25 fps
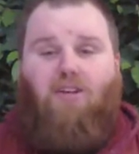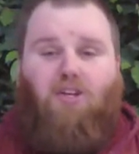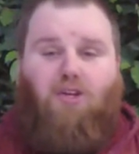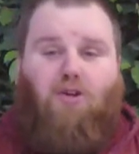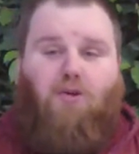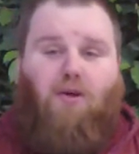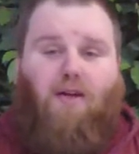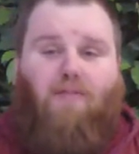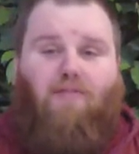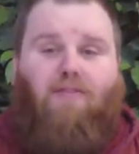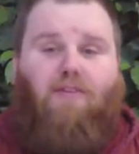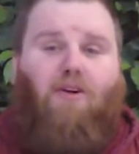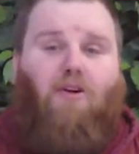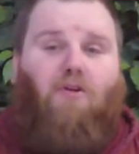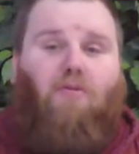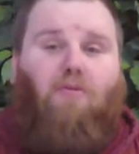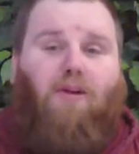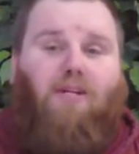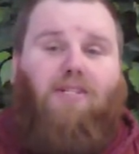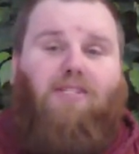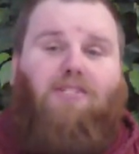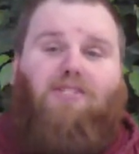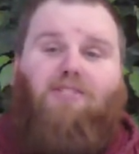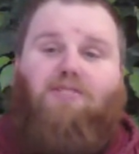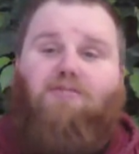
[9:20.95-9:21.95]
You have no
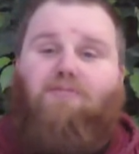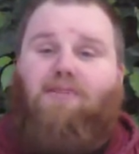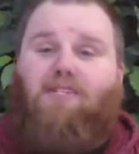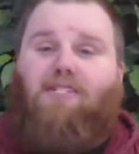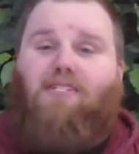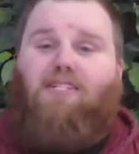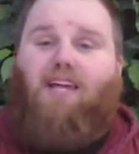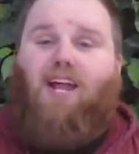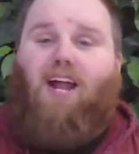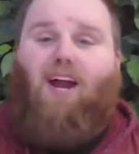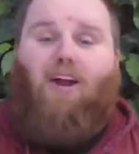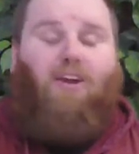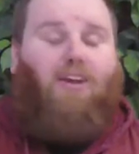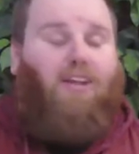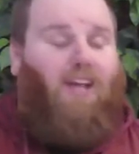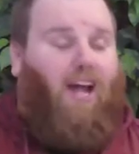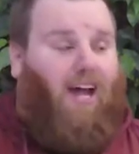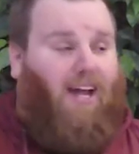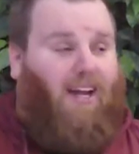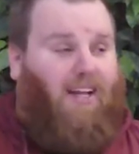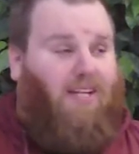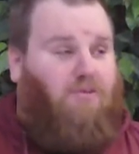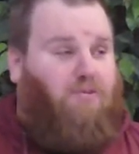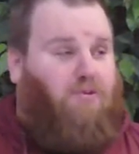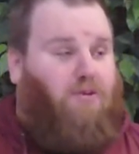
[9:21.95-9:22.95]
reason to be scared.
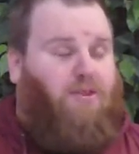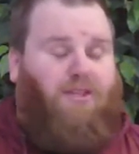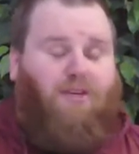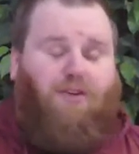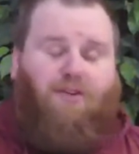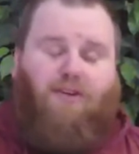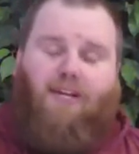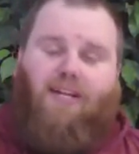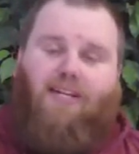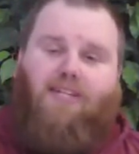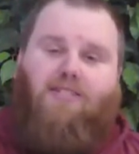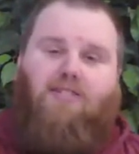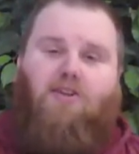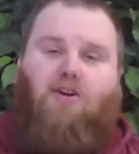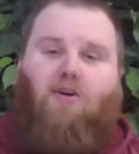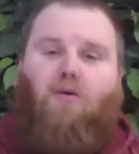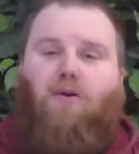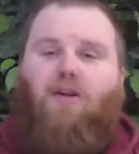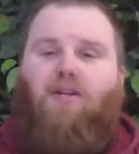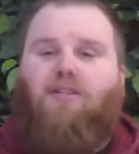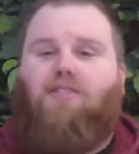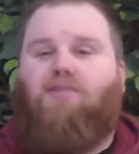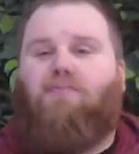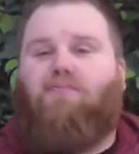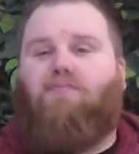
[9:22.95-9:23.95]
God is with you, and he's
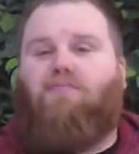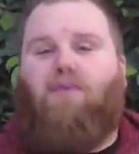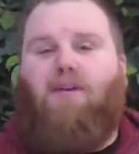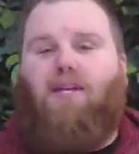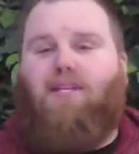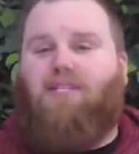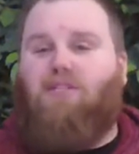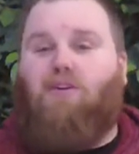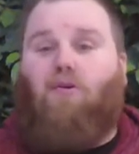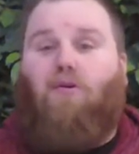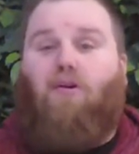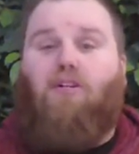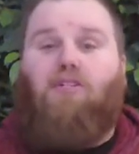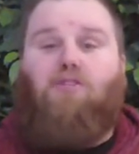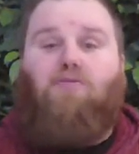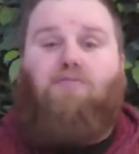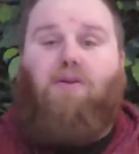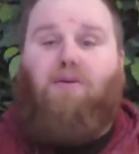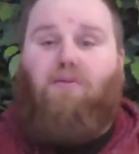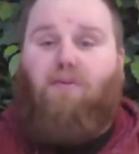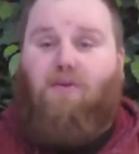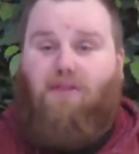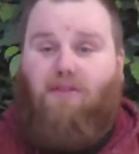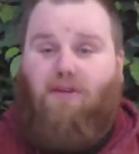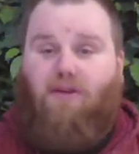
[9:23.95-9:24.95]
going to
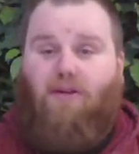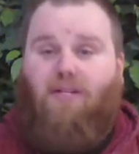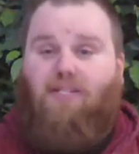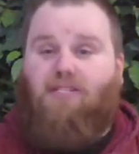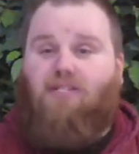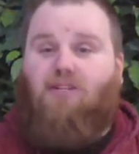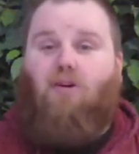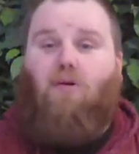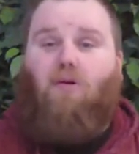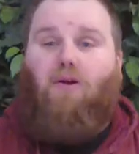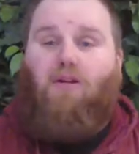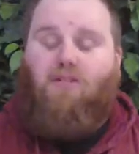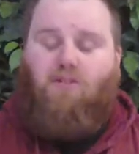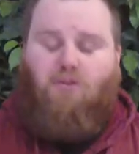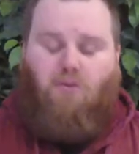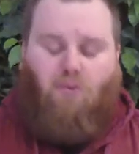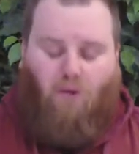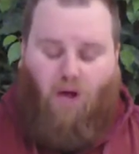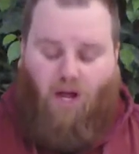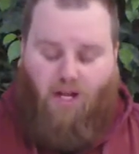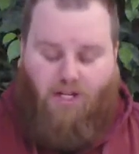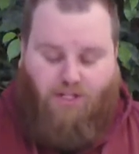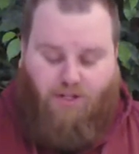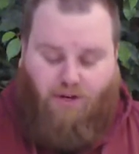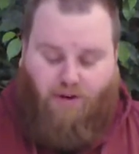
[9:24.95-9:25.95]
be with you. He's going to
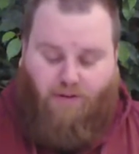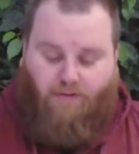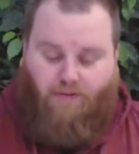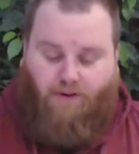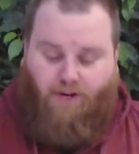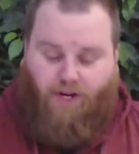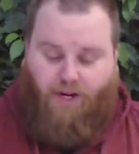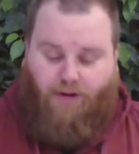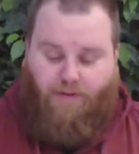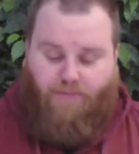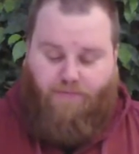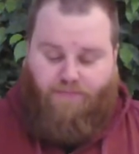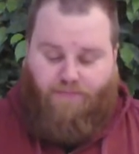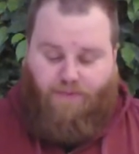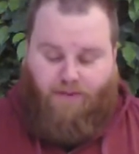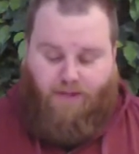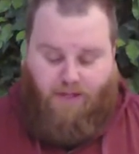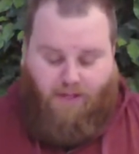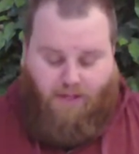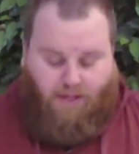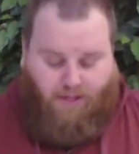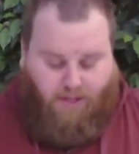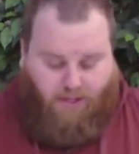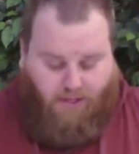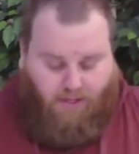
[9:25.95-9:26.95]
watch over you.
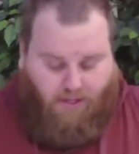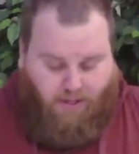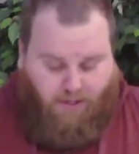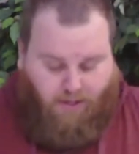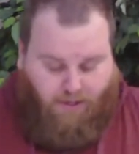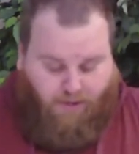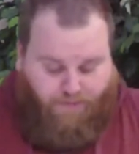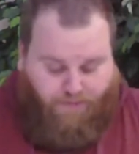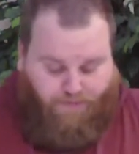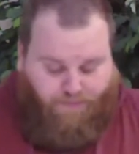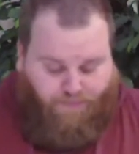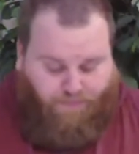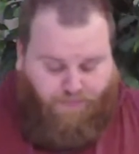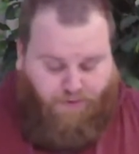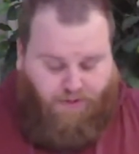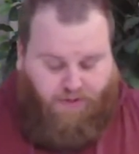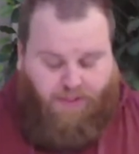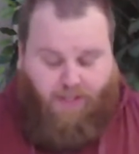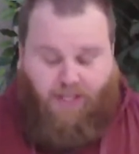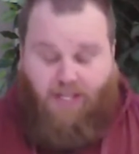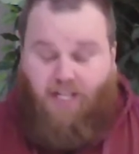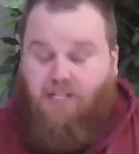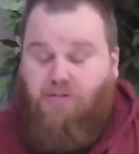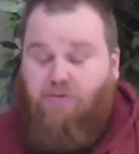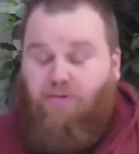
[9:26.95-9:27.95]

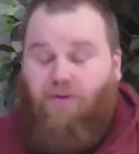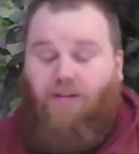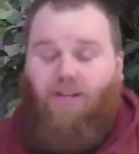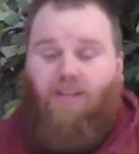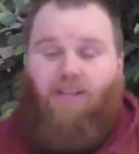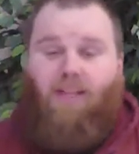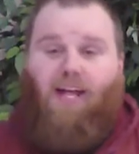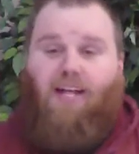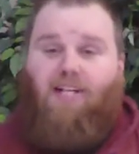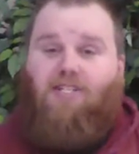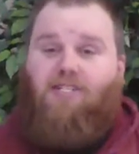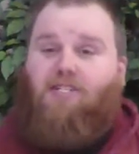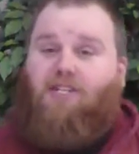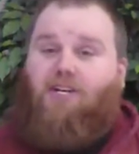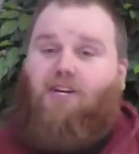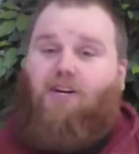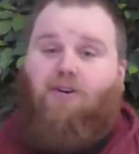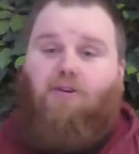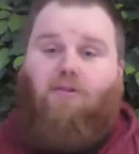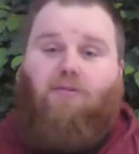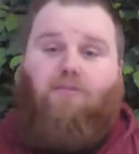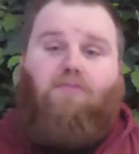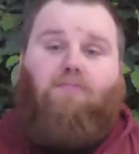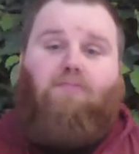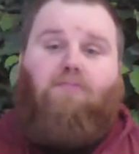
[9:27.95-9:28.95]
The Israelites,
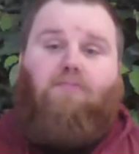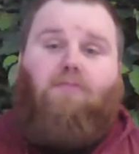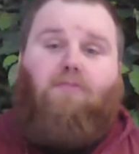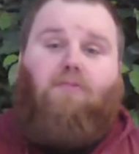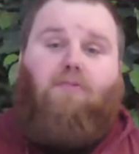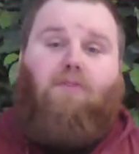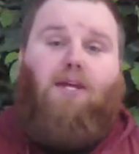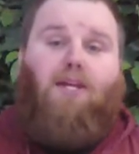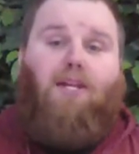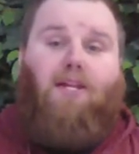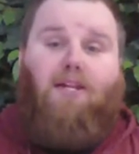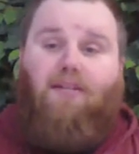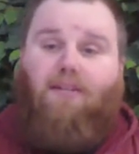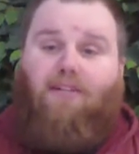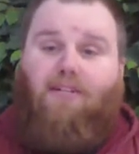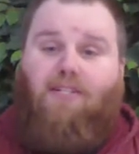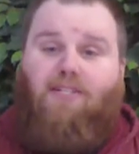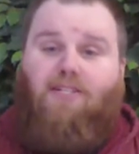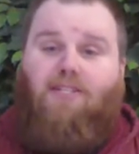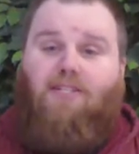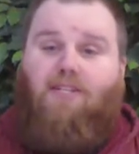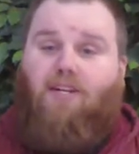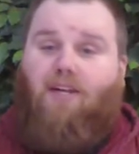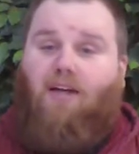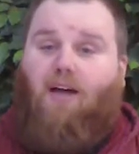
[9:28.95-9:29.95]
though, they didn't
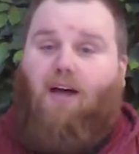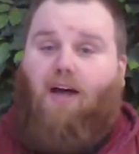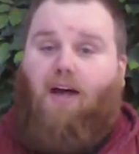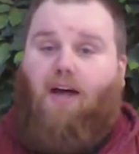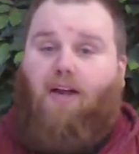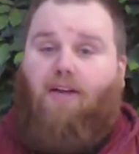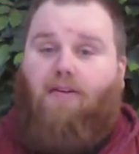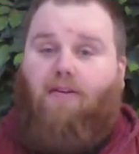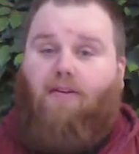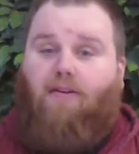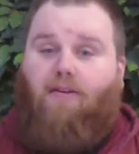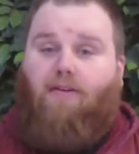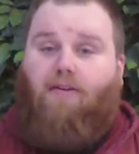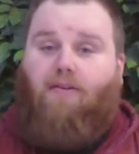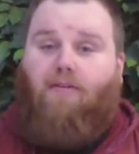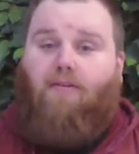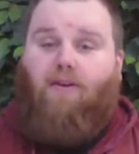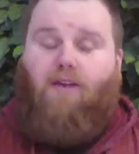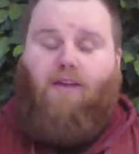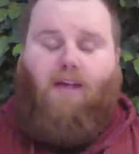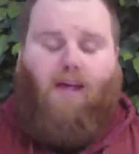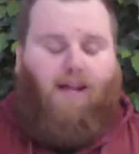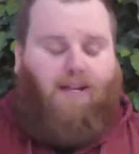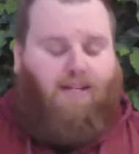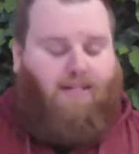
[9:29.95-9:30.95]
listen to God.
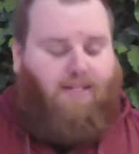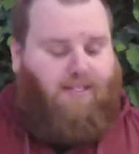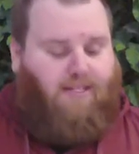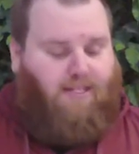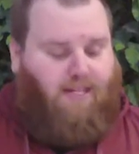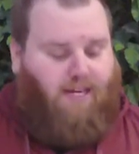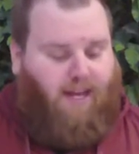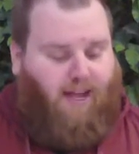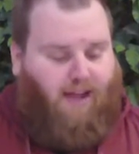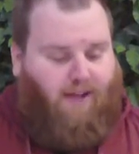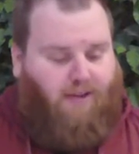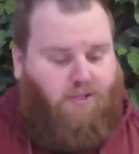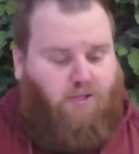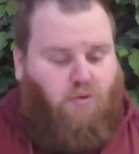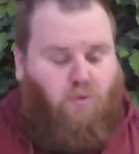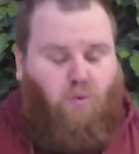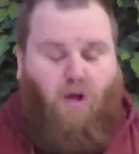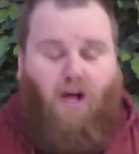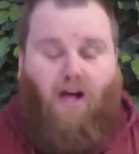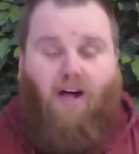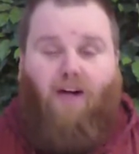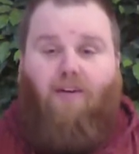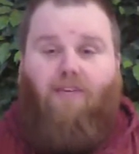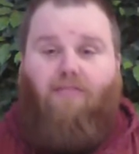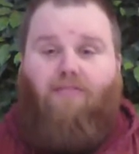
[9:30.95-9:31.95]
God sent out
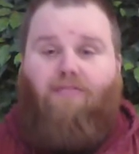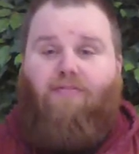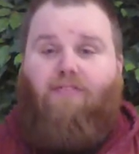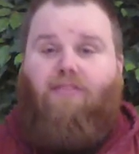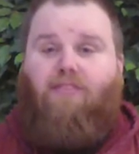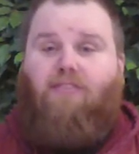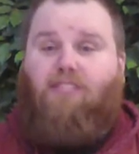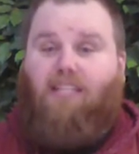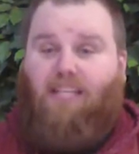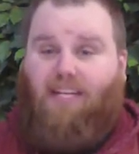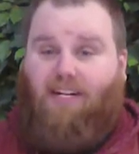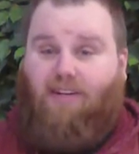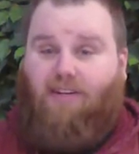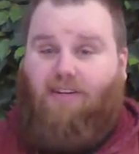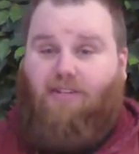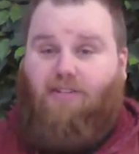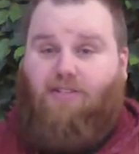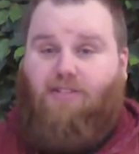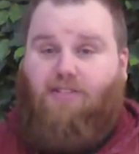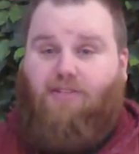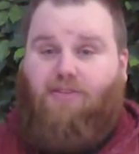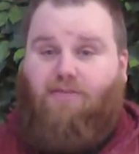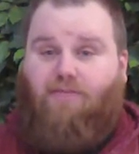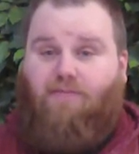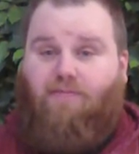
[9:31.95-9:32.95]
12
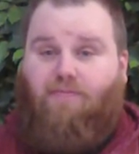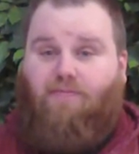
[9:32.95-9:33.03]
leaders.